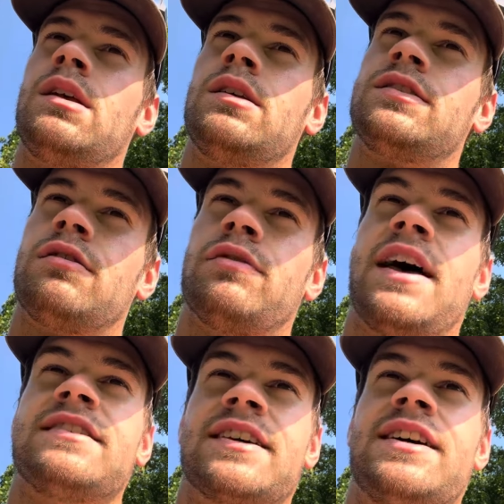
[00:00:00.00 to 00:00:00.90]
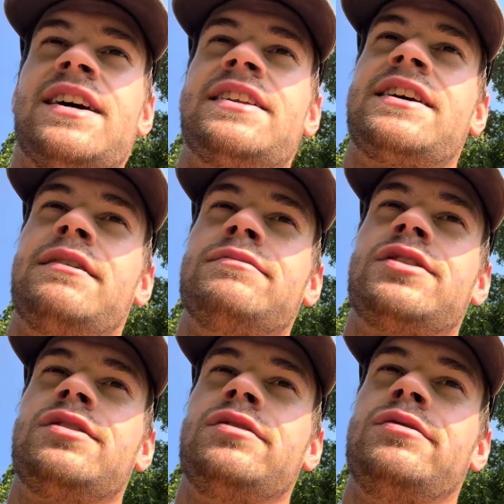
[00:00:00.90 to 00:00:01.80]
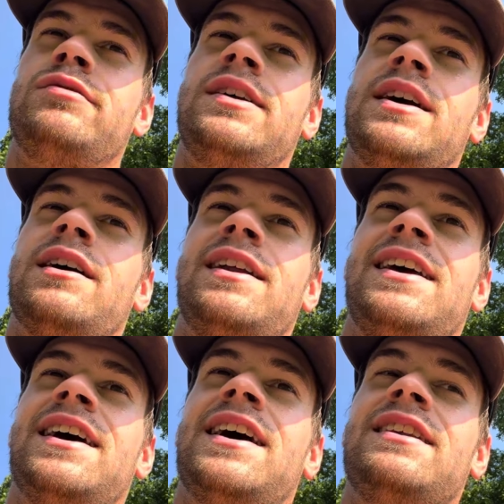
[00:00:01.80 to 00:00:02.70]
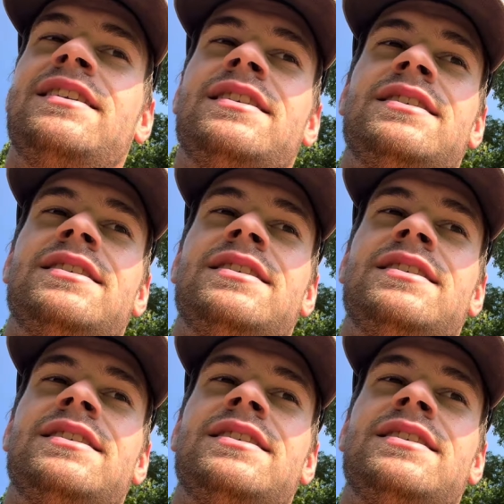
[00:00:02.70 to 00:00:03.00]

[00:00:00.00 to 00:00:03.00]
So as the cut comes to near an end,